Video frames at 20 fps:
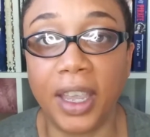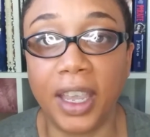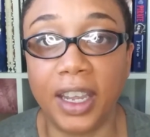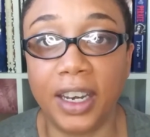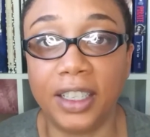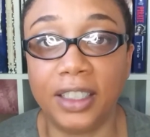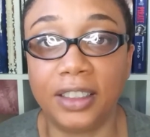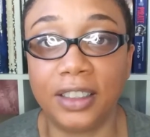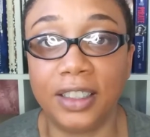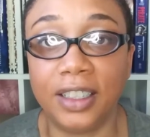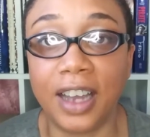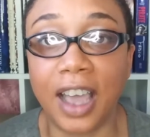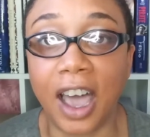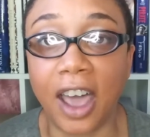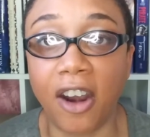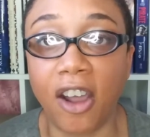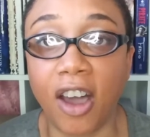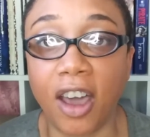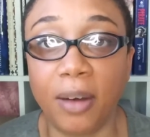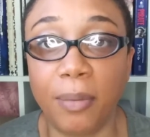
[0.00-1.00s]
It is
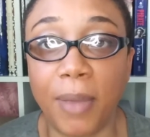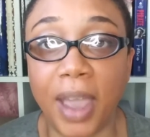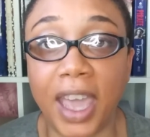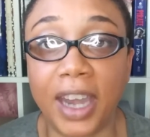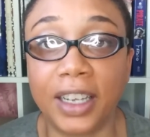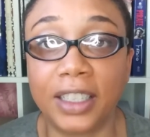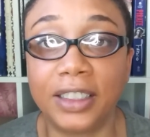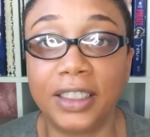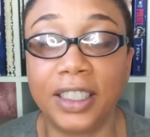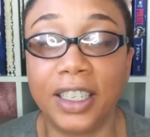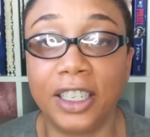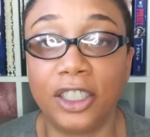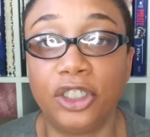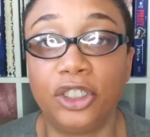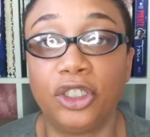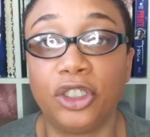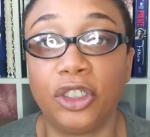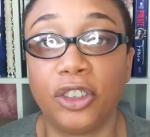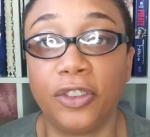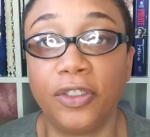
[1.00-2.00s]
not automatic to
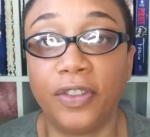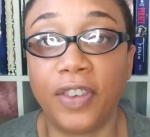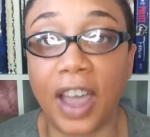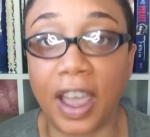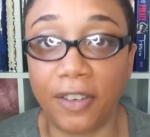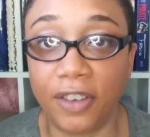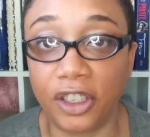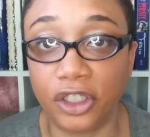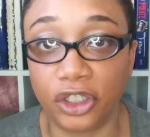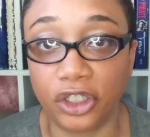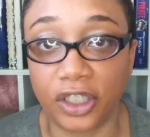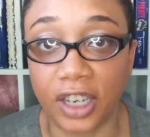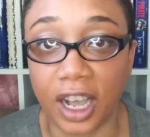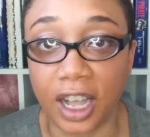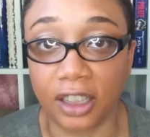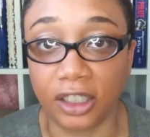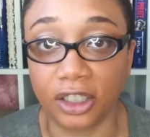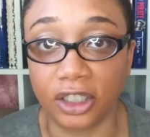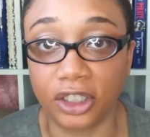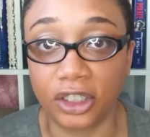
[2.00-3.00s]
get your
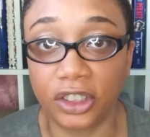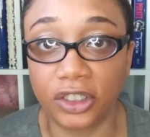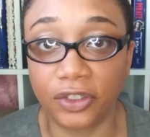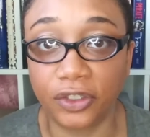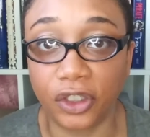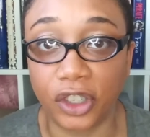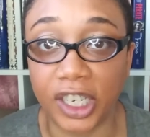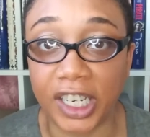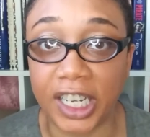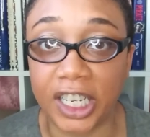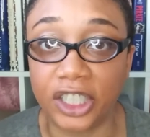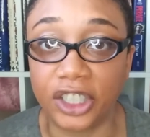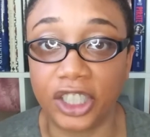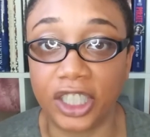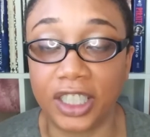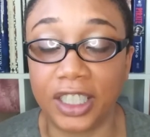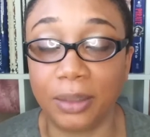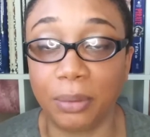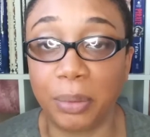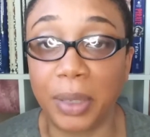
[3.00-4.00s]
$500 for each
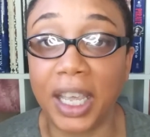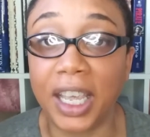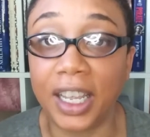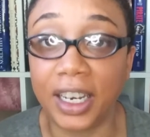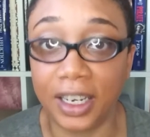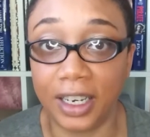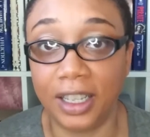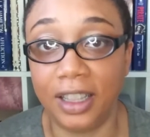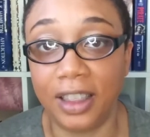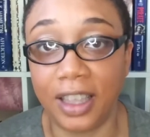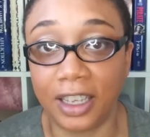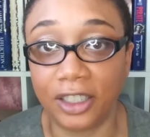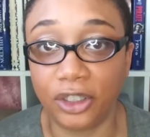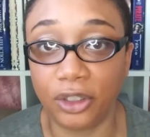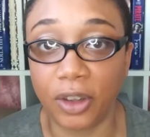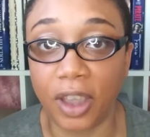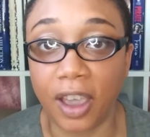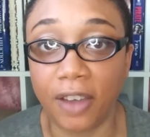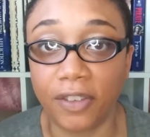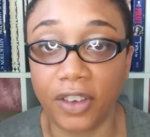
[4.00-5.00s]
dependent that
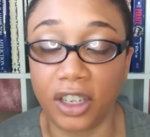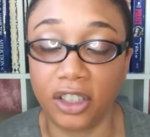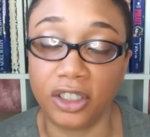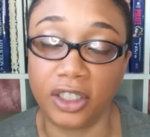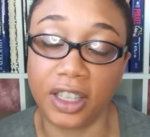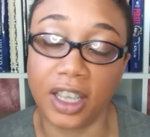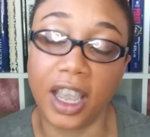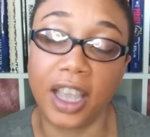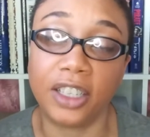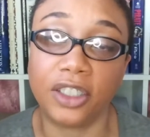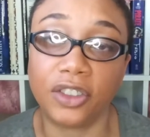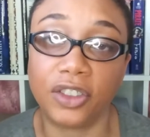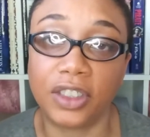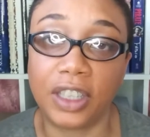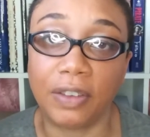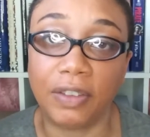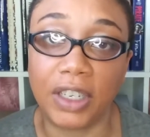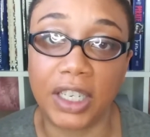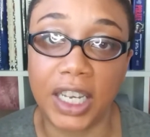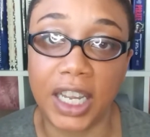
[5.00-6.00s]
you have under the age of
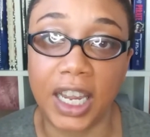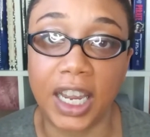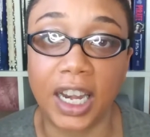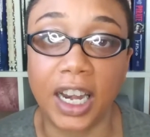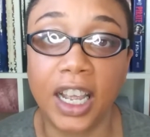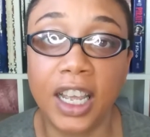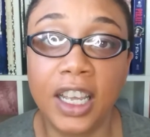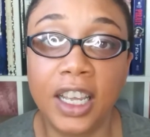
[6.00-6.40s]
17.